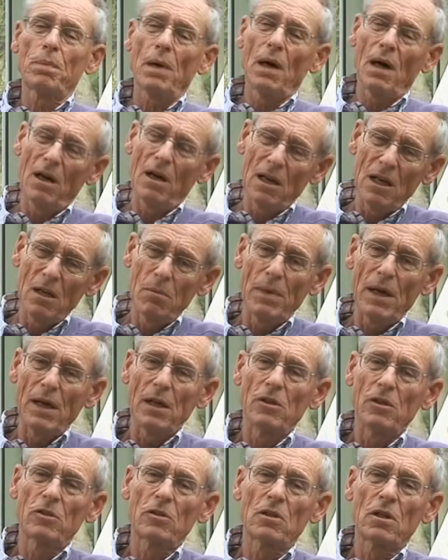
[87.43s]
is partly
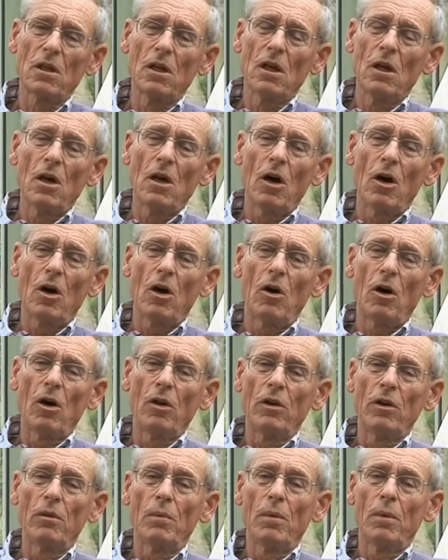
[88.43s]
based
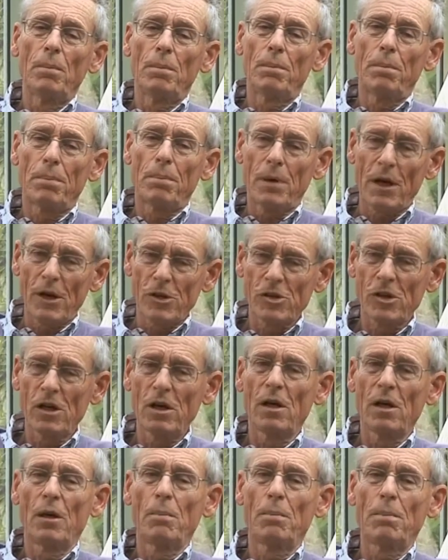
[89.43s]
on
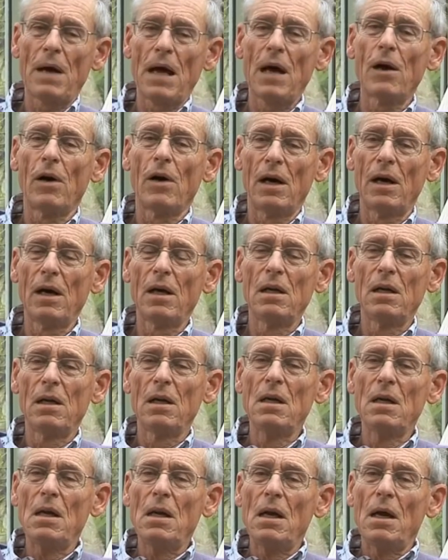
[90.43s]
pressure and power
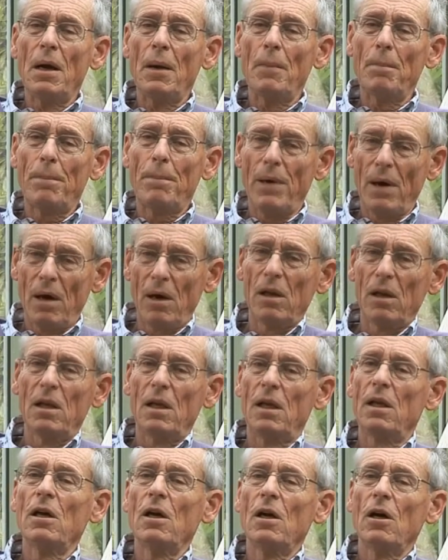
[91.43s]
and
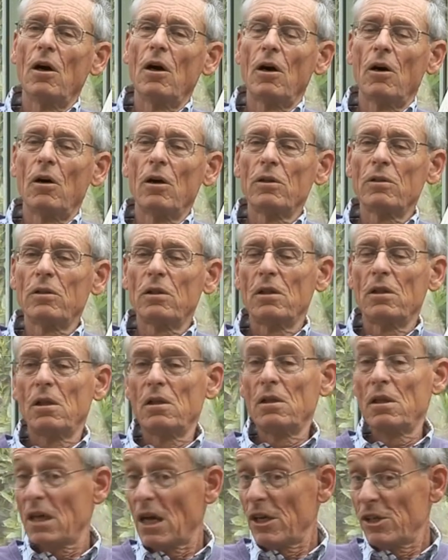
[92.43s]
partly on
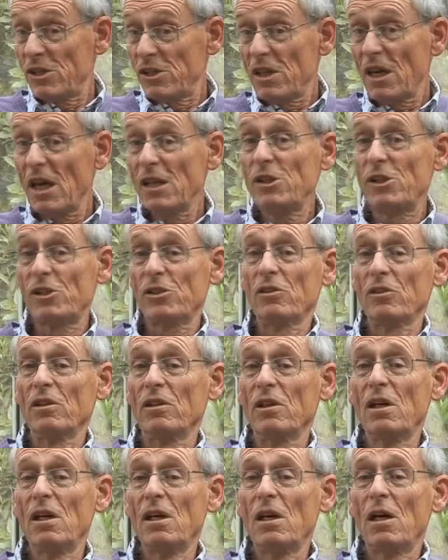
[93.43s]

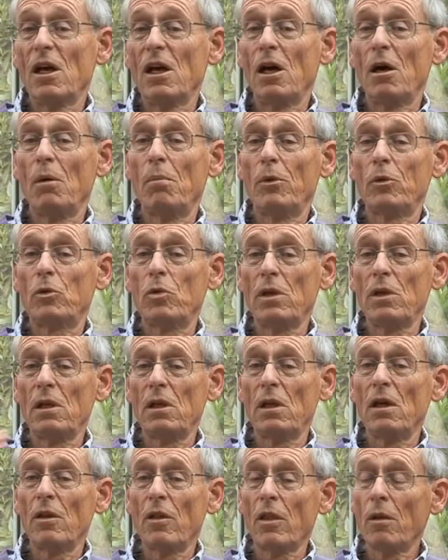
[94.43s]
negotiation uh,
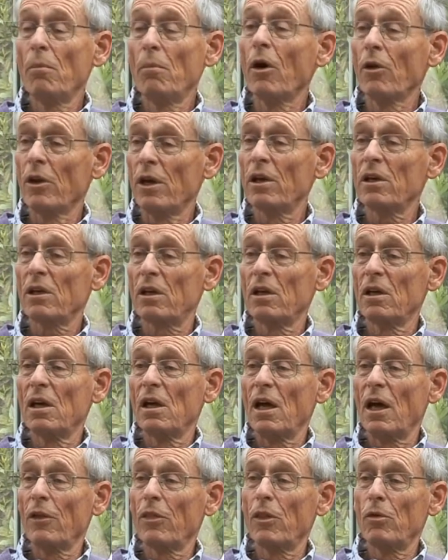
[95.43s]
between the monarch
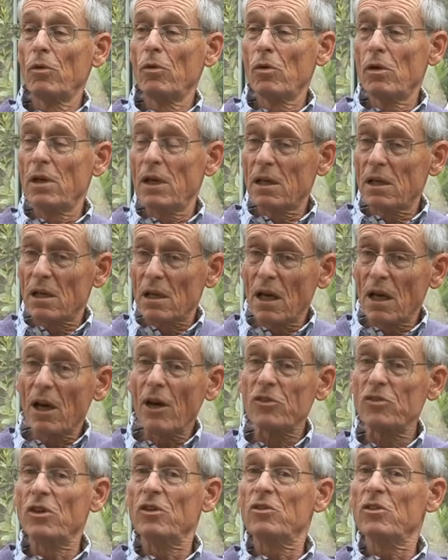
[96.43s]
and the ruling
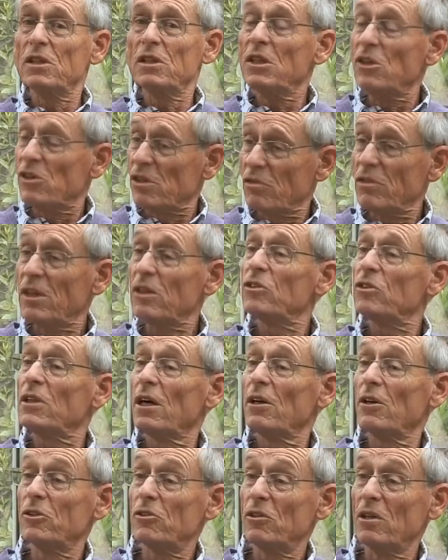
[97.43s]
classes in each of these
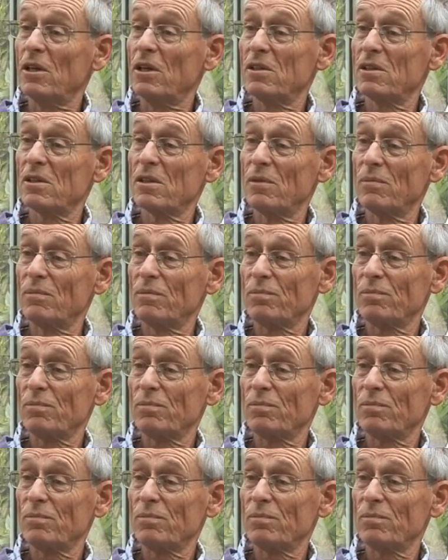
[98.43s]
territories.